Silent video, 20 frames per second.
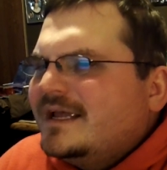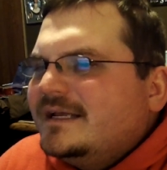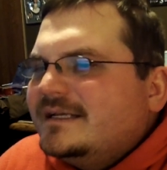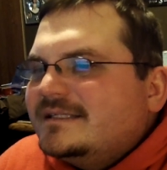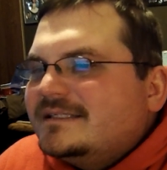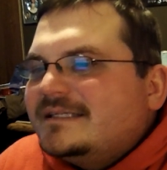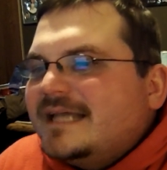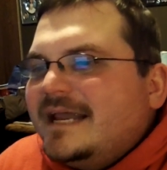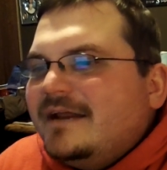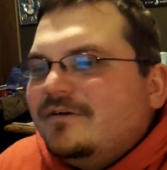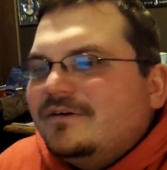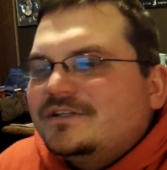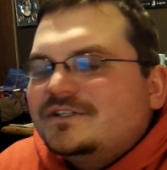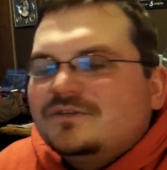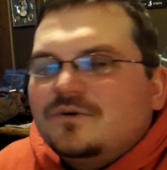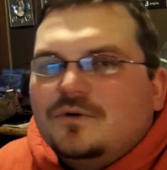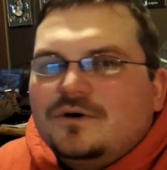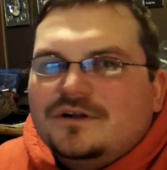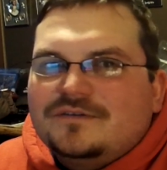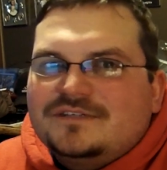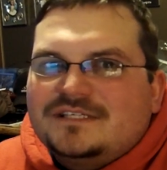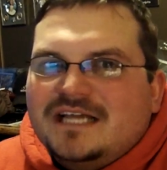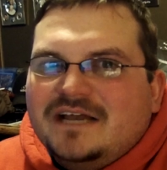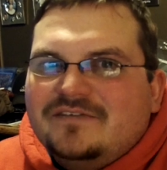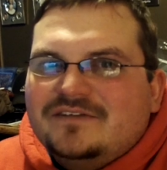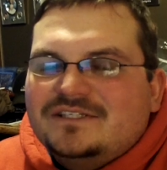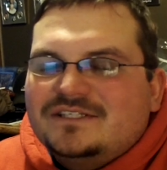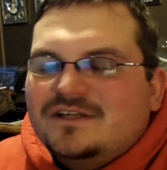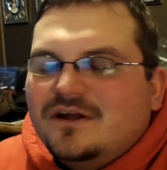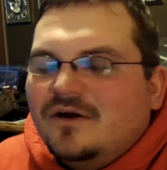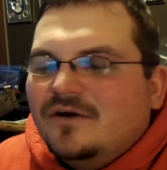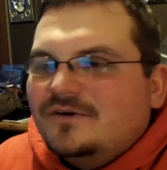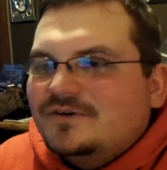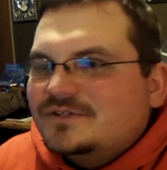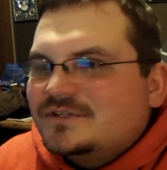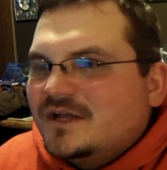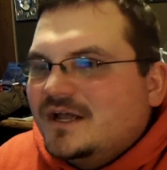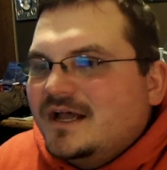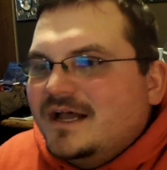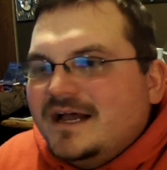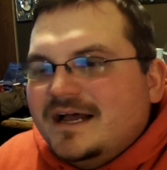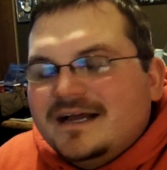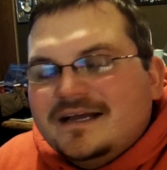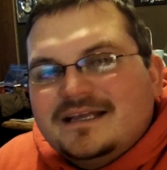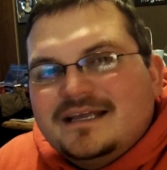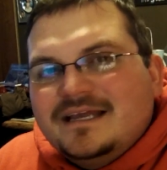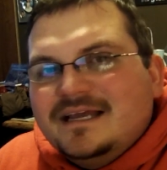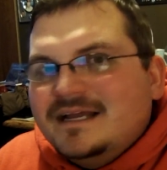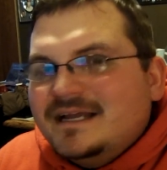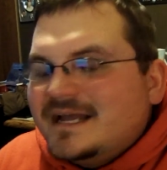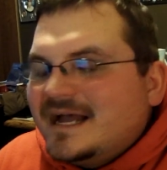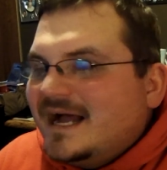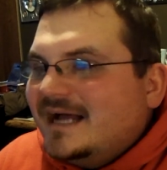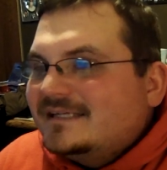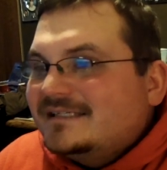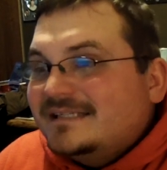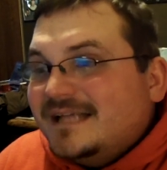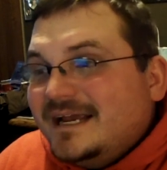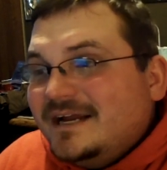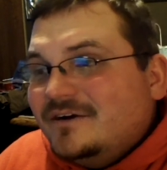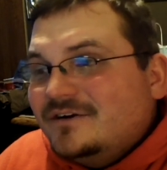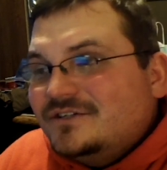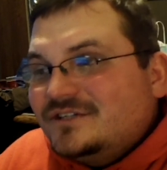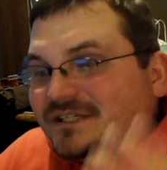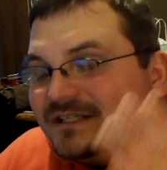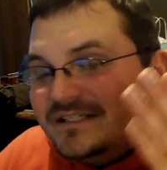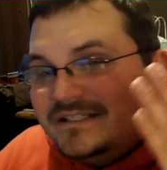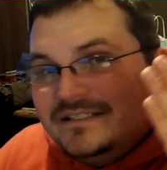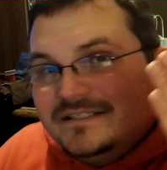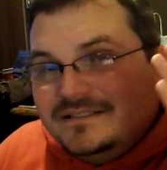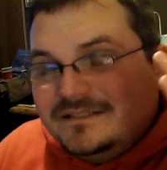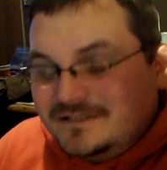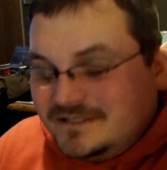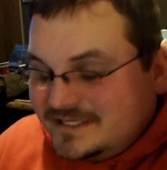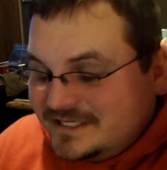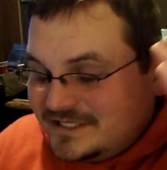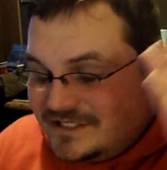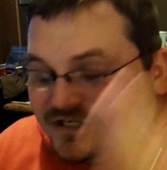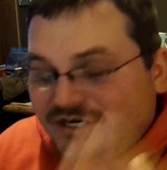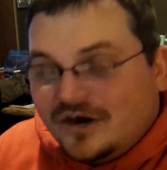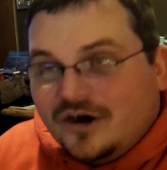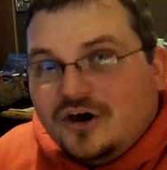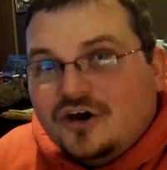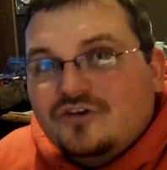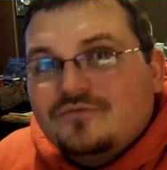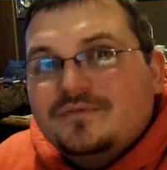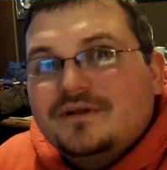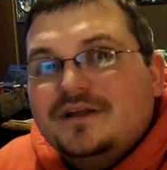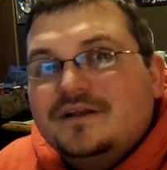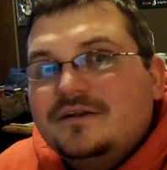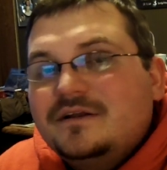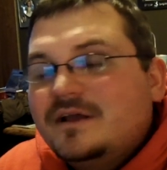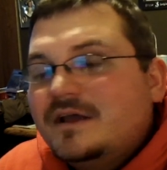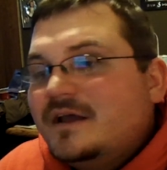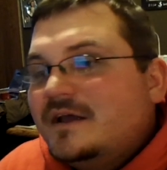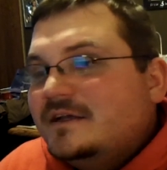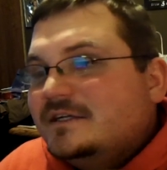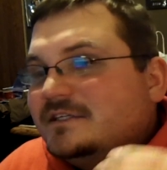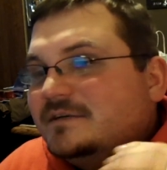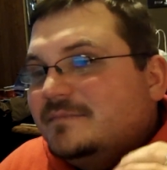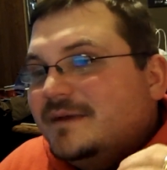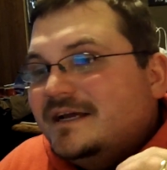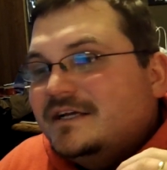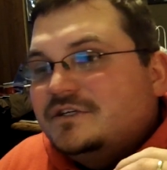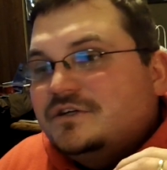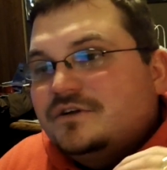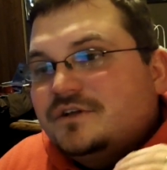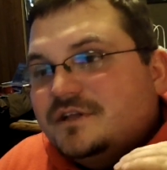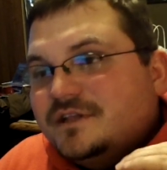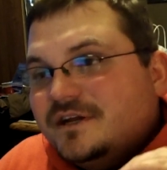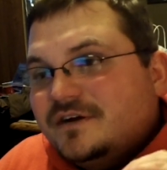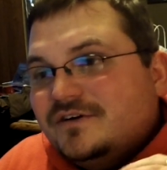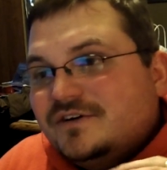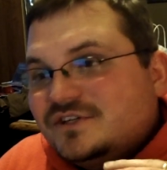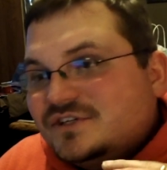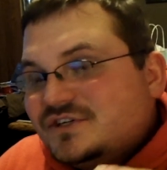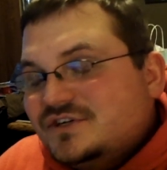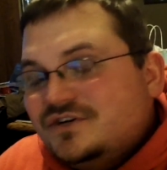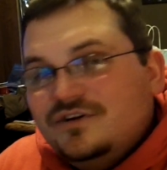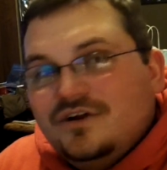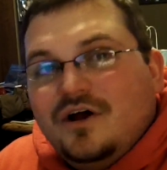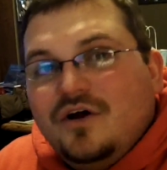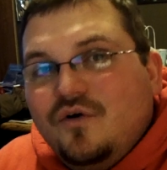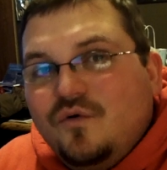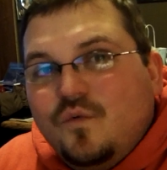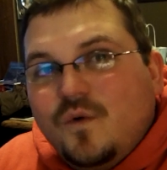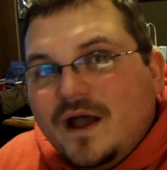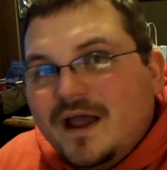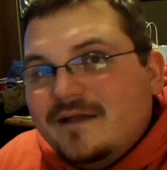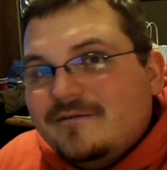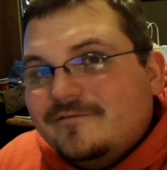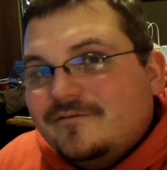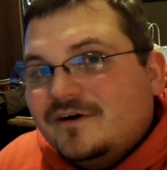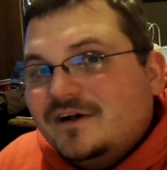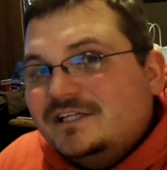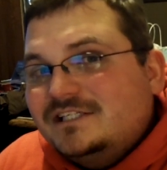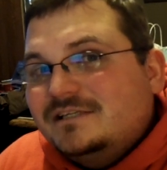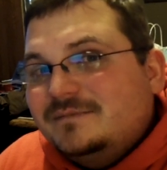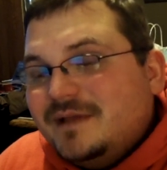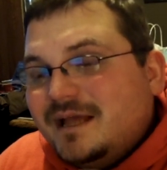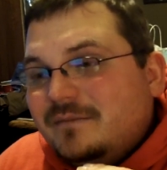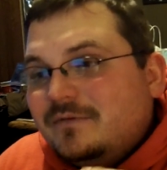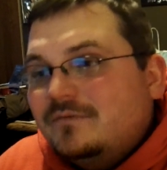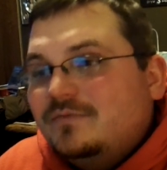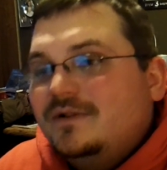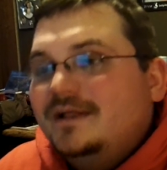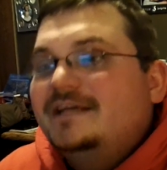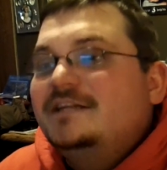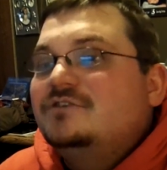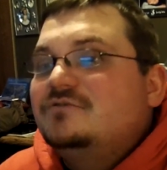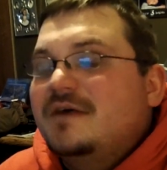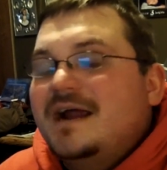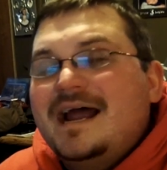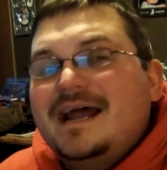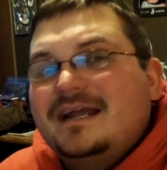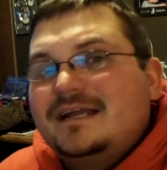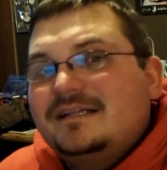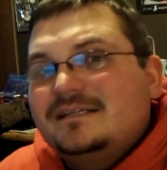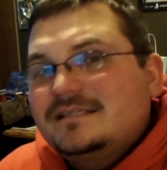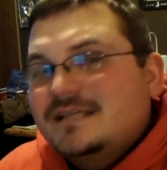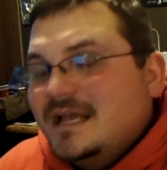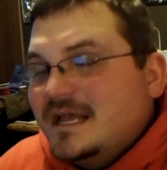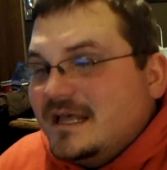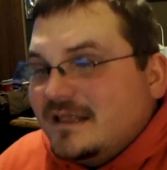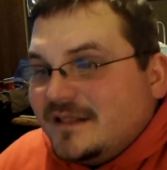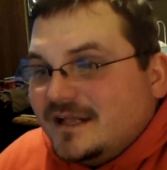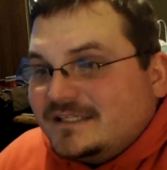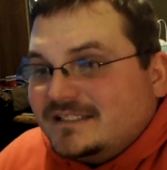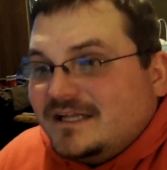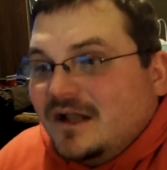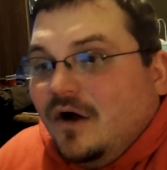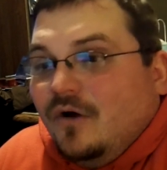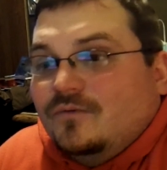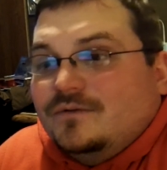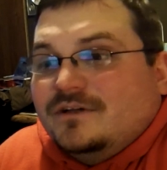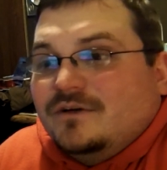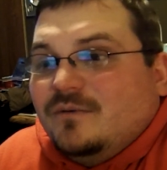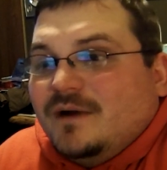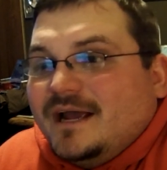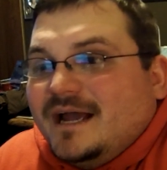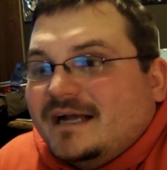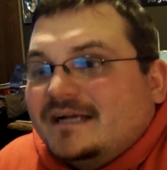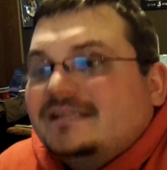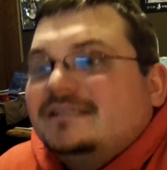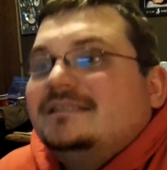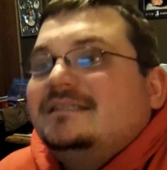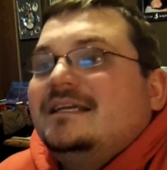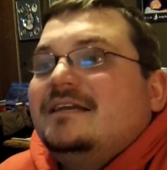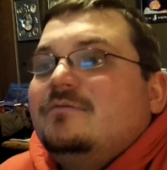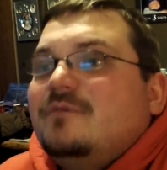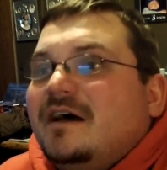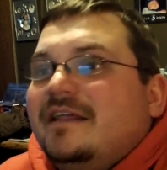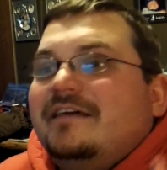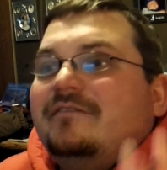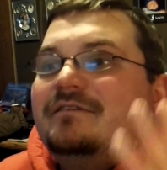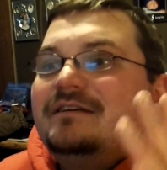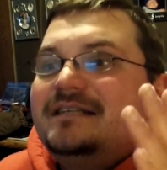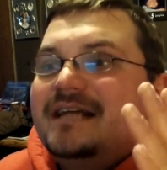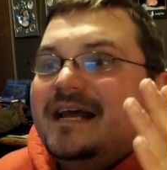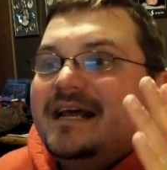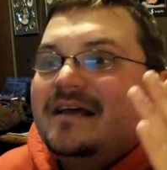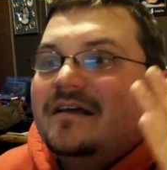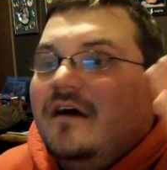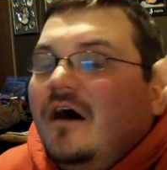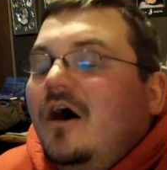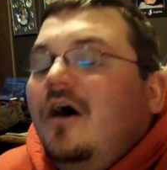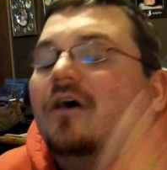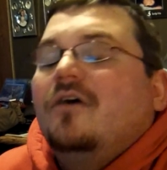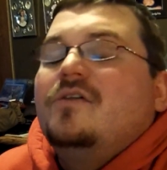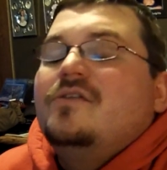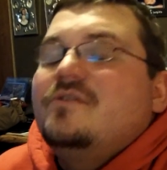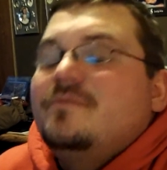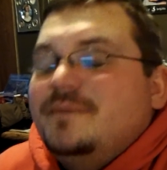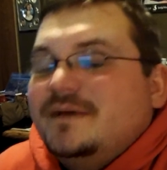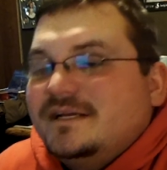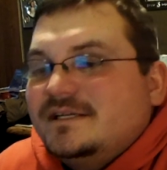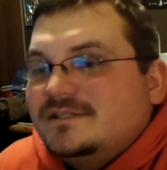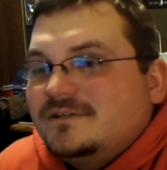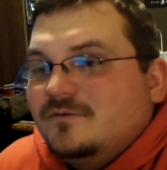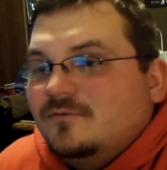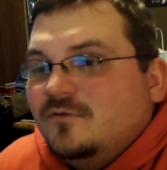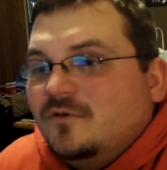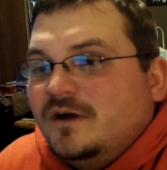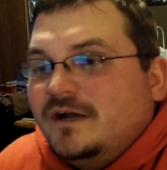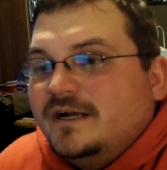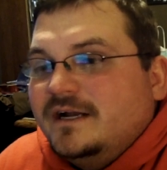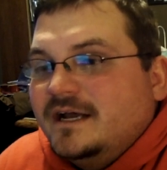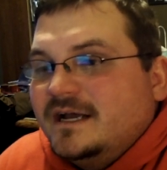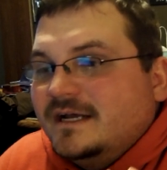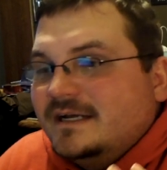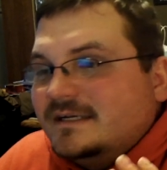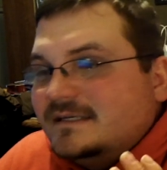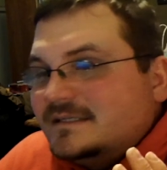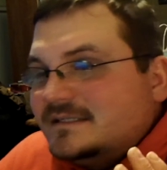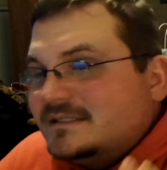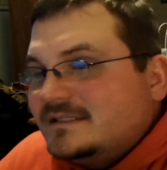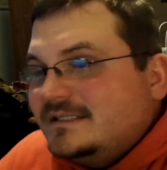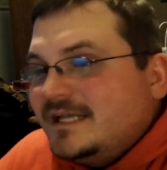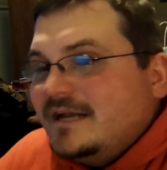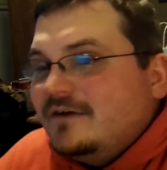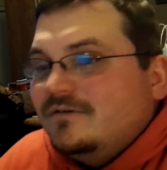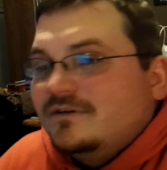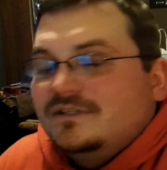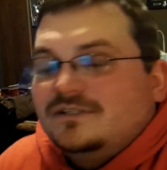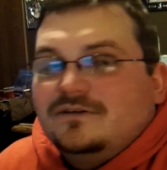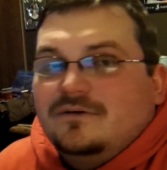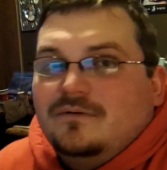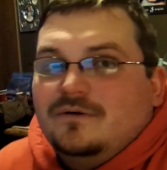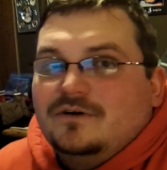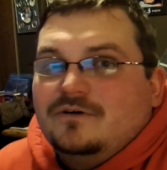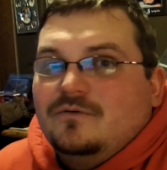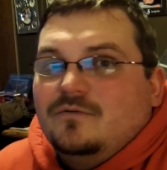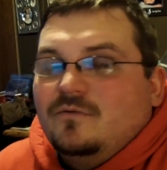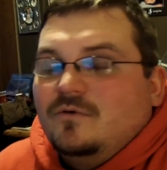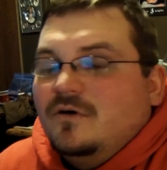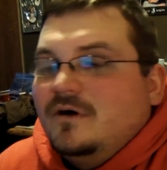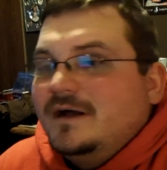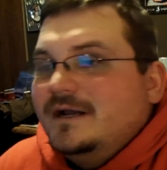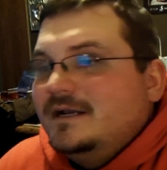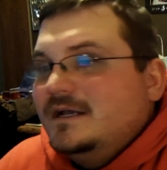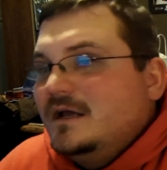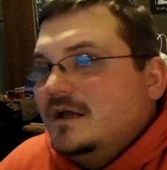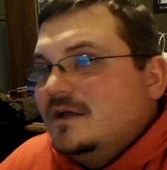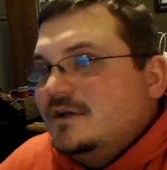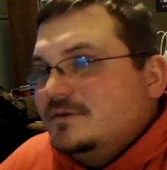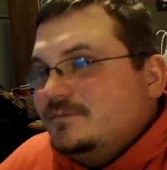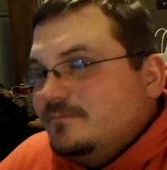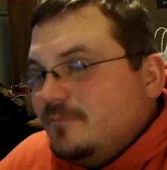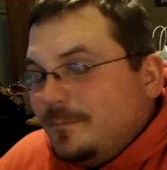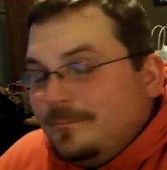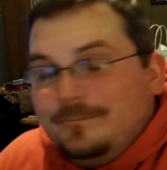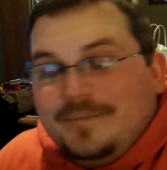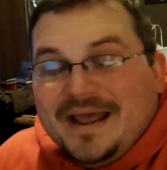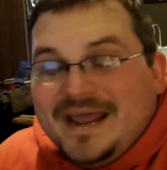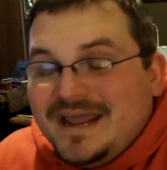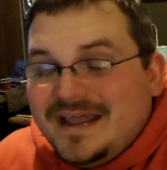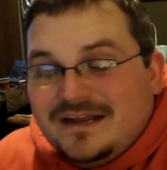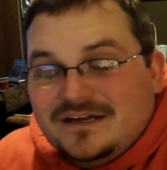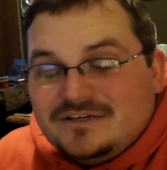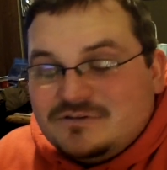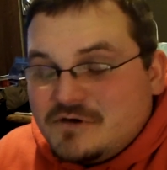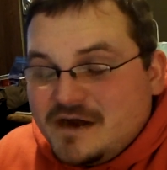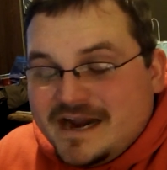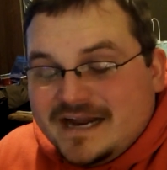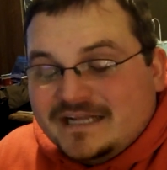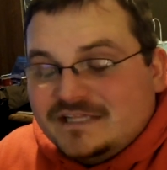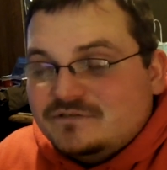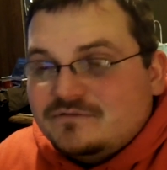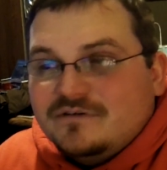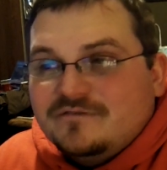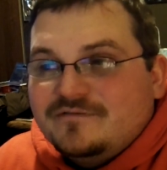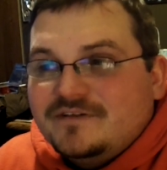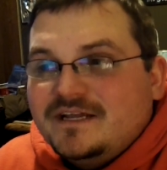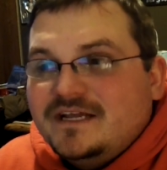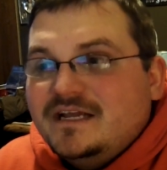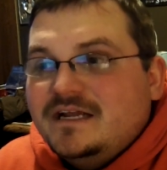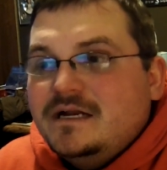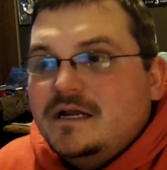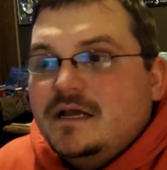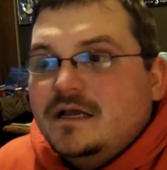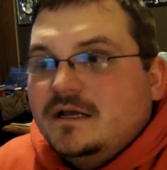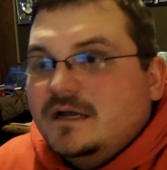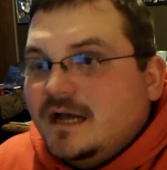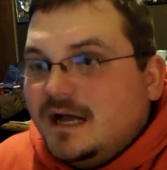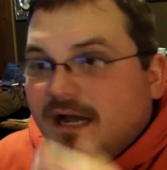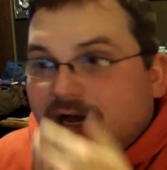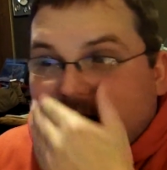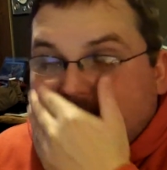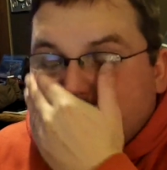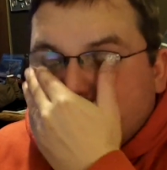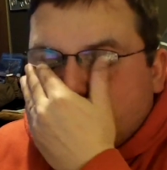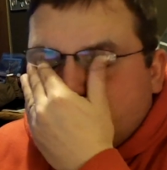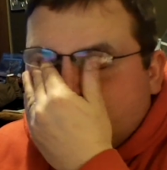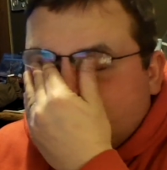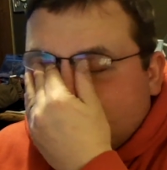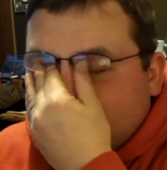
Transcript: Sacred Sword of 7 Stars. Again, guys, they are just determined to make sure that there is no way for us to be able to play dragons. That's the only way I could see why they would take all of the bigs to 1, Sacred Sword to 1, ban Dragon's Ravine. I